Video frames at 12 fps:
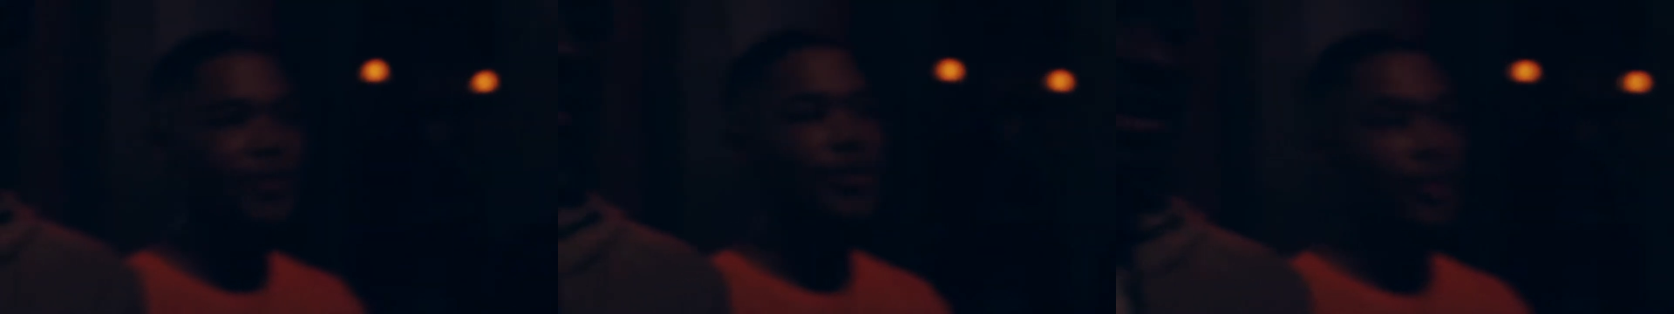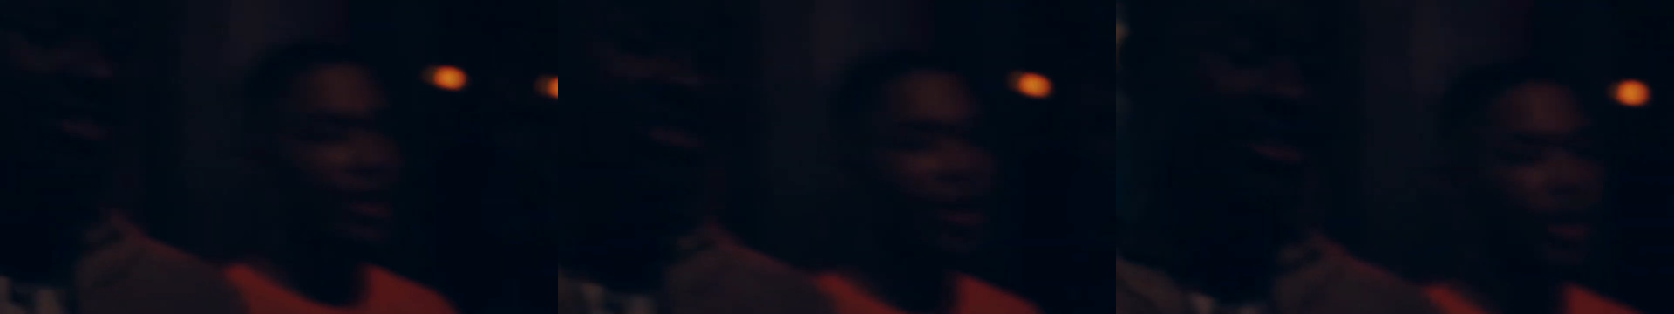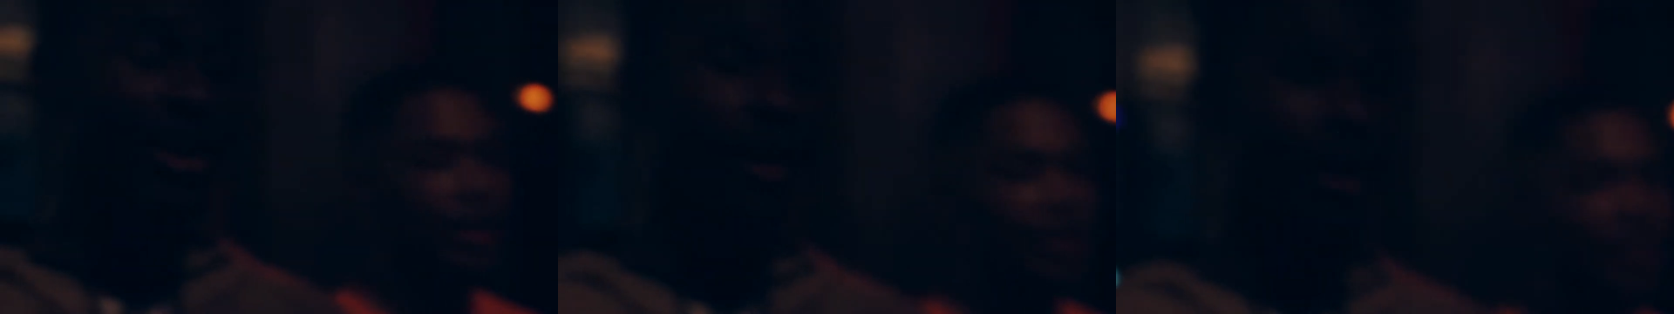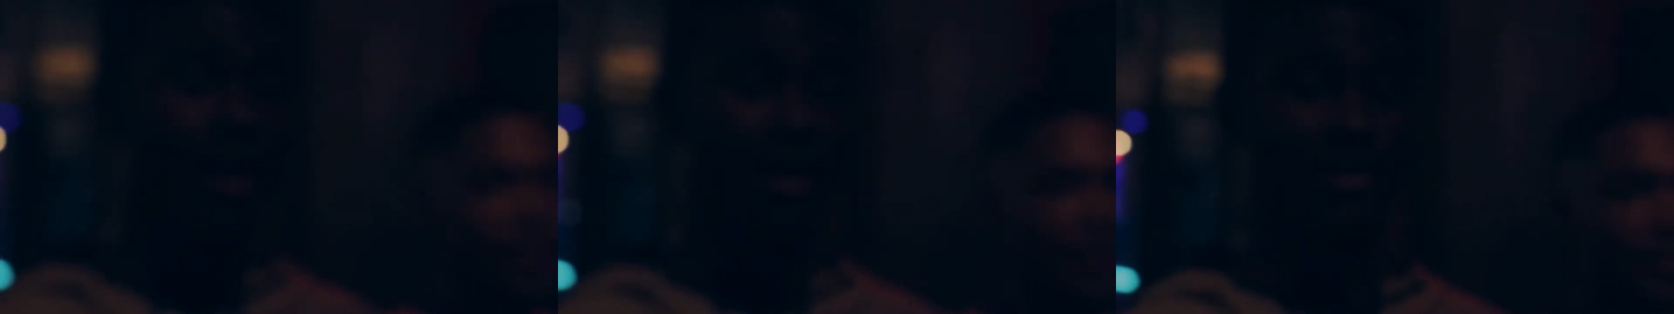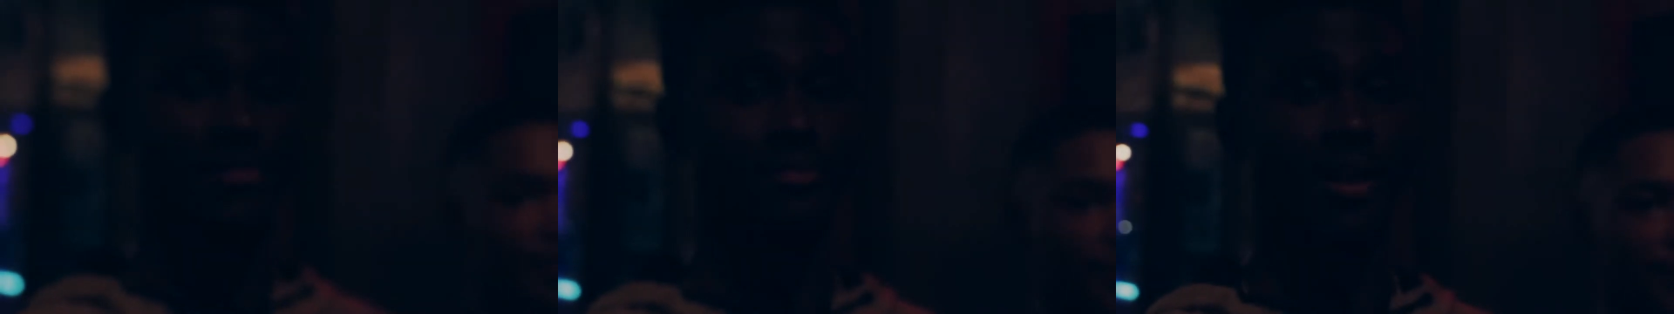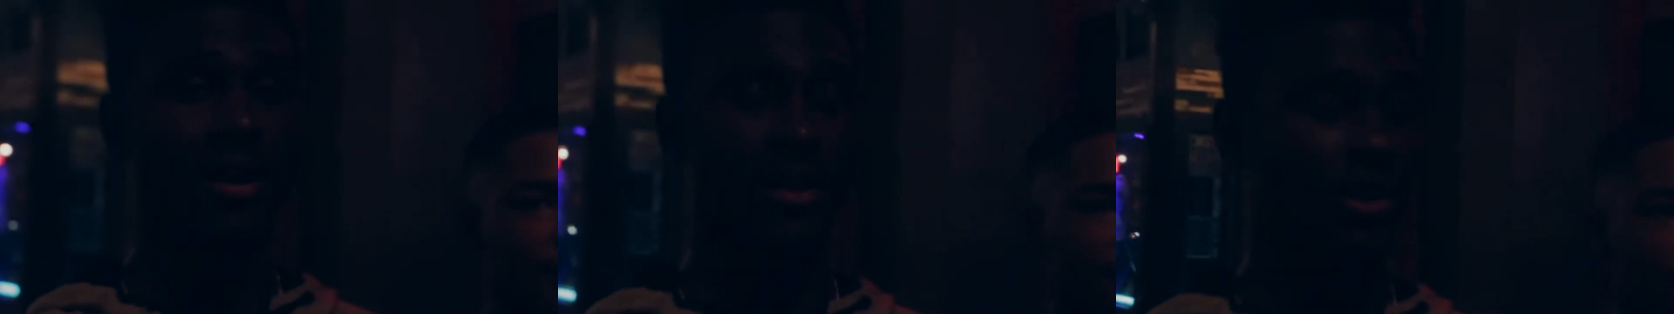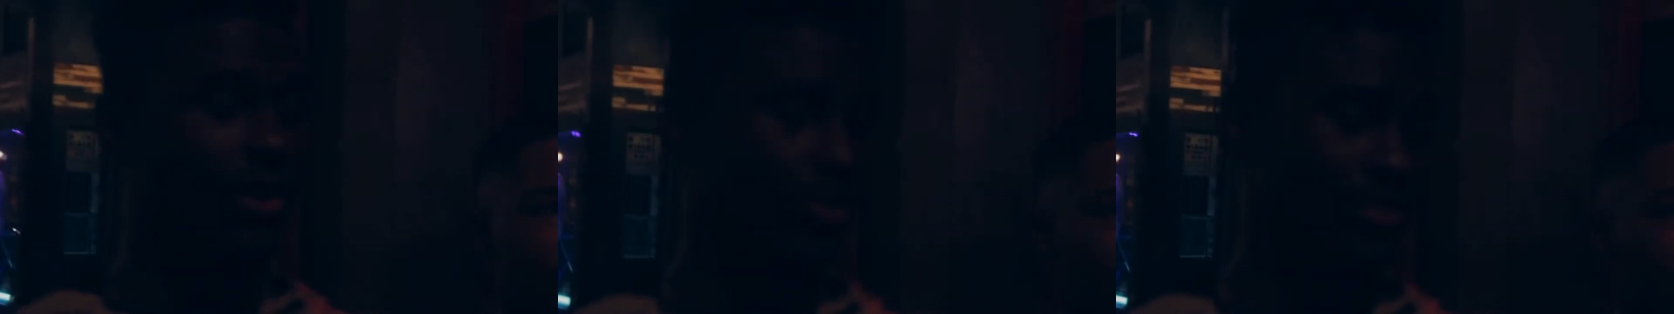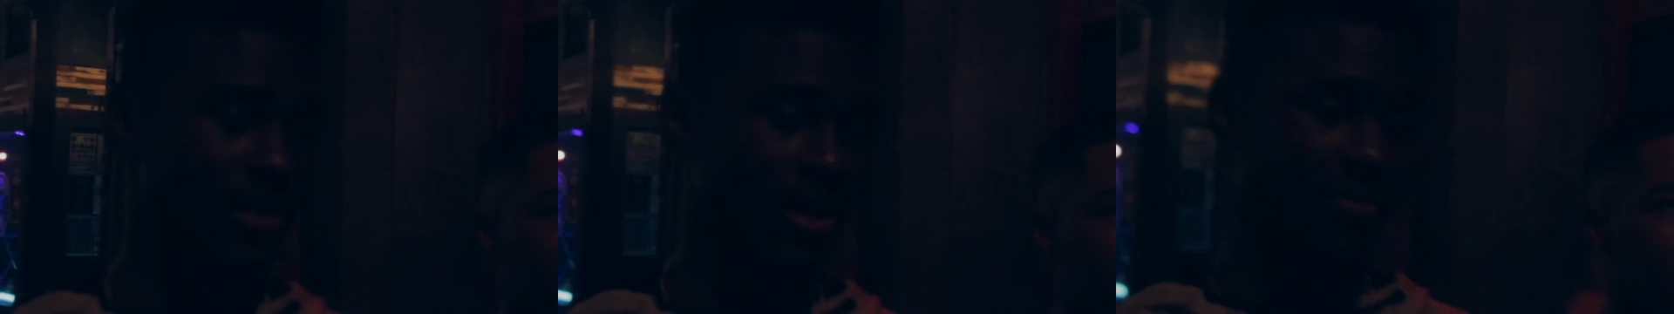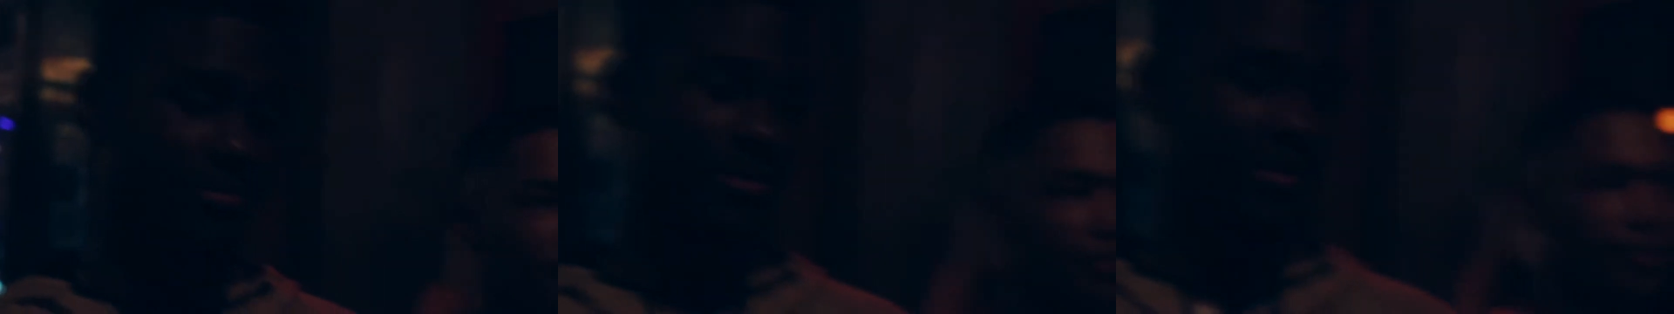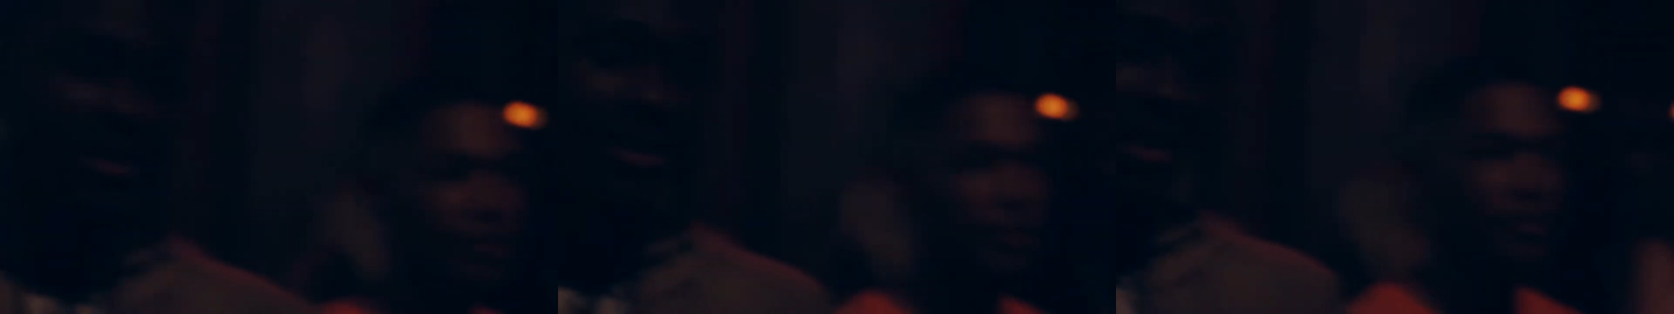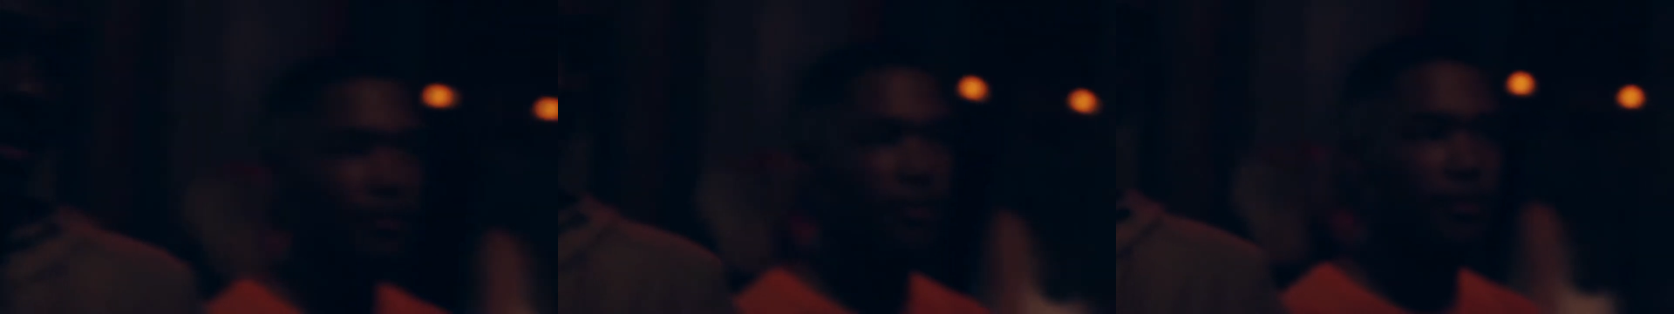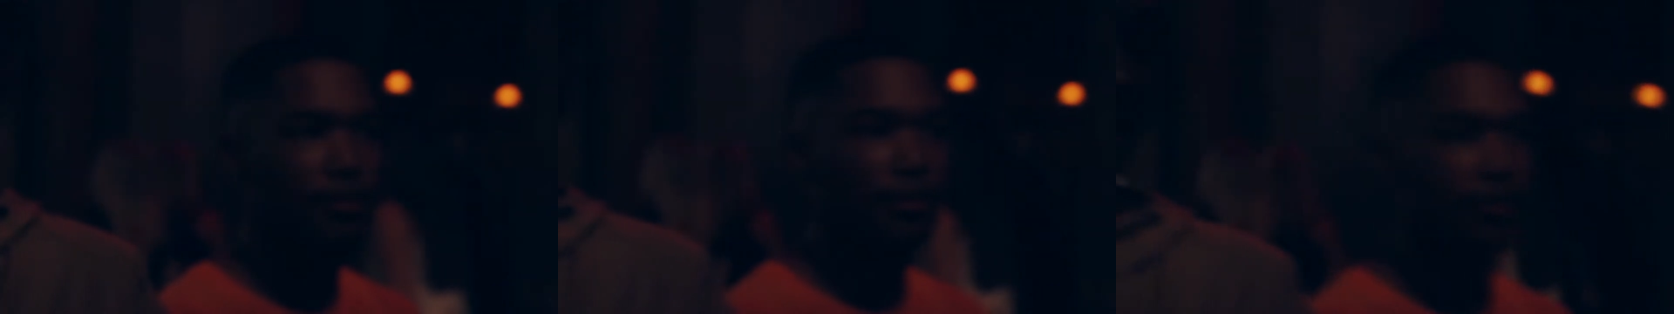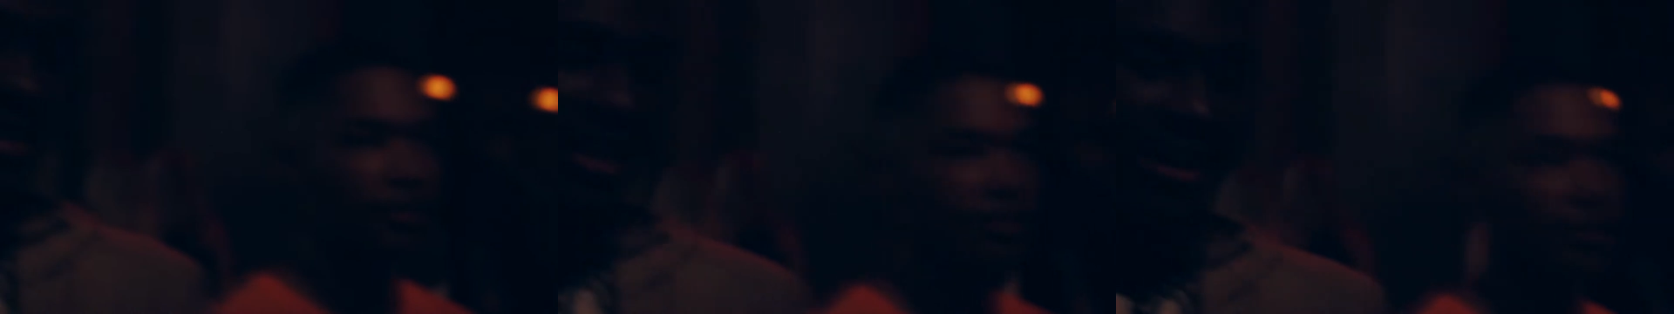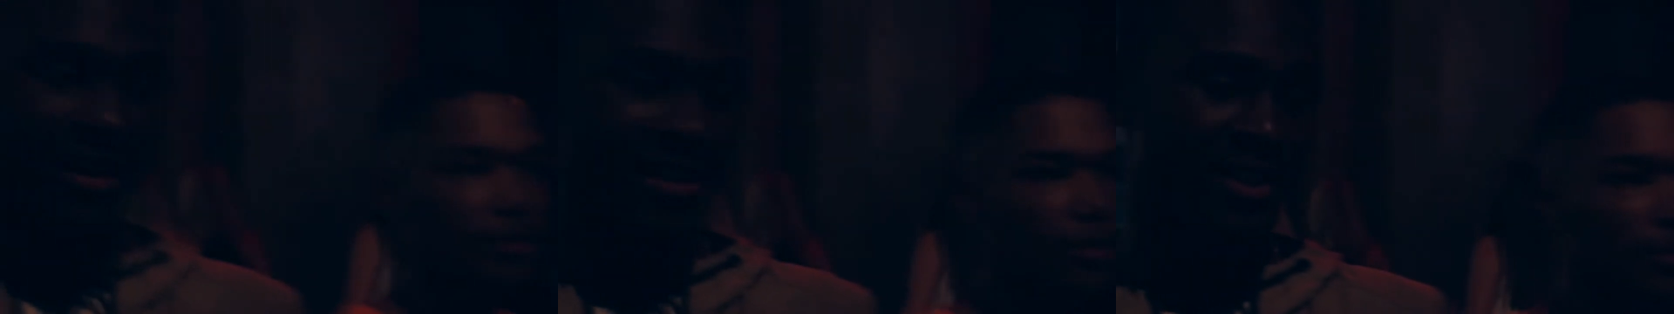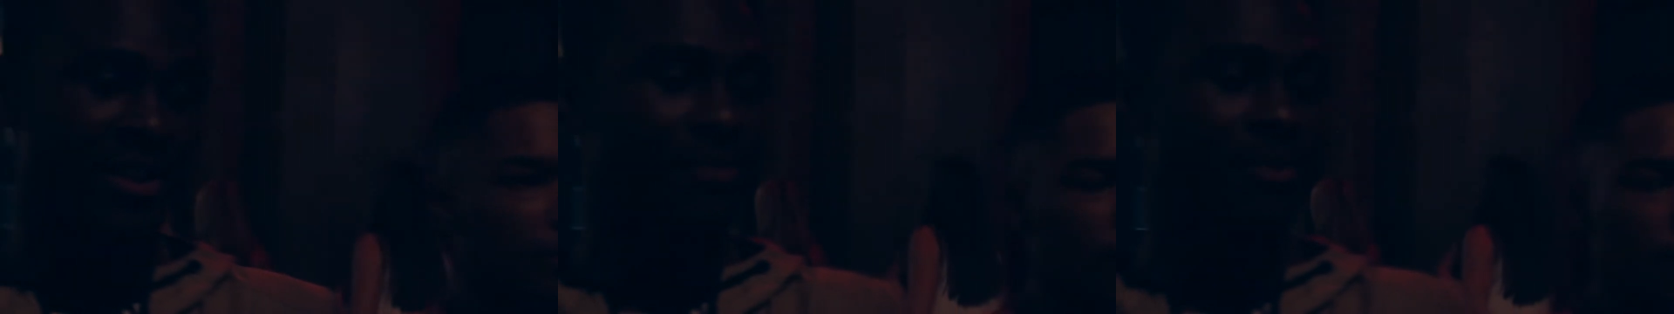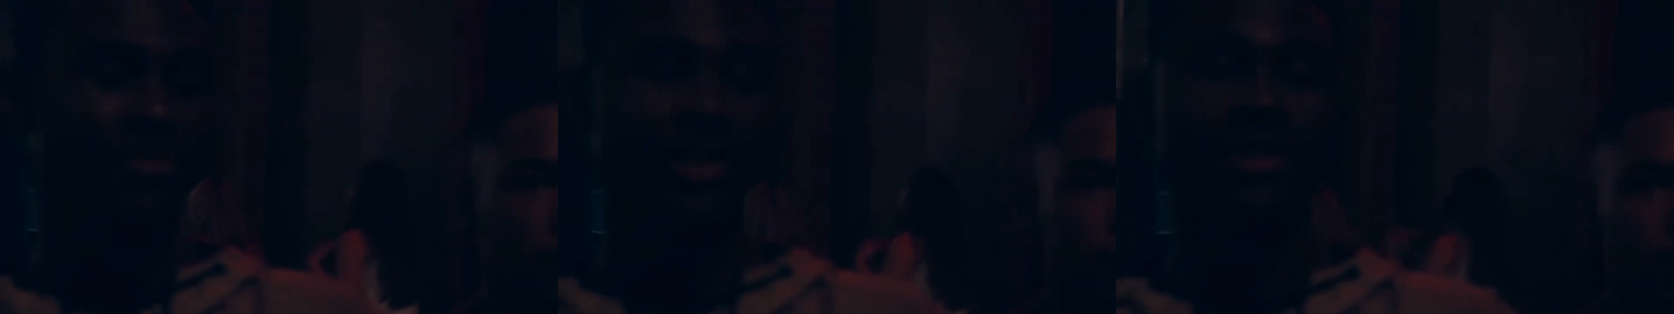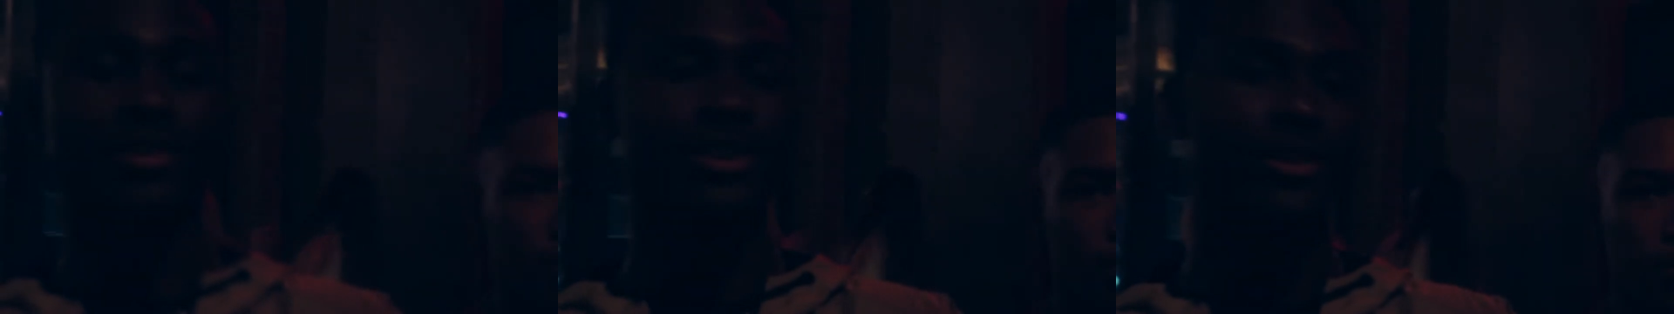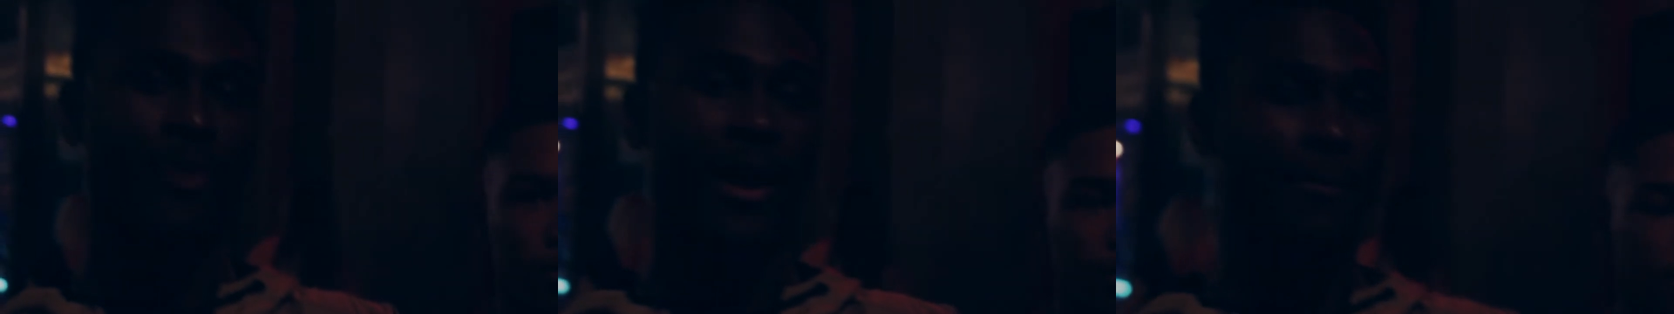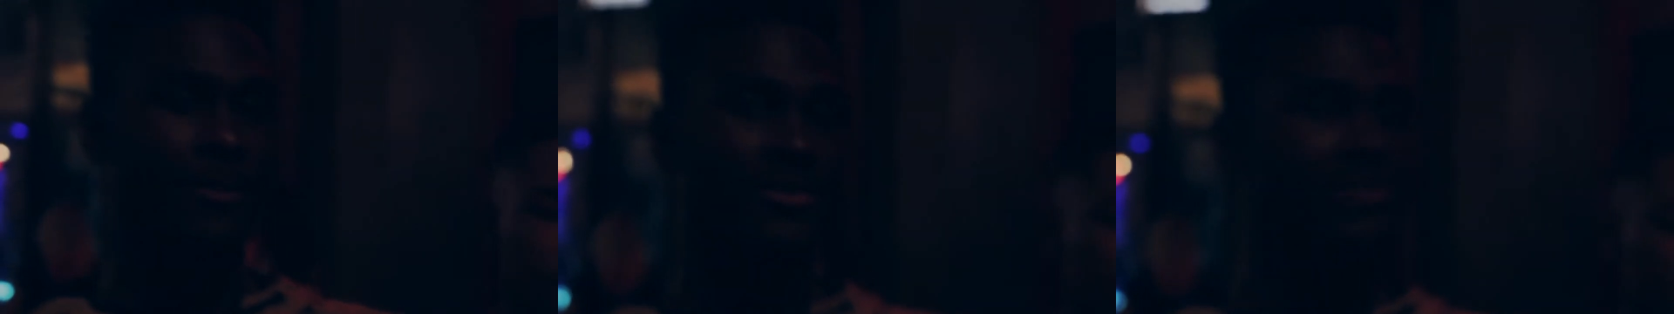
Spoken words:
Nobody's mouth can be seen.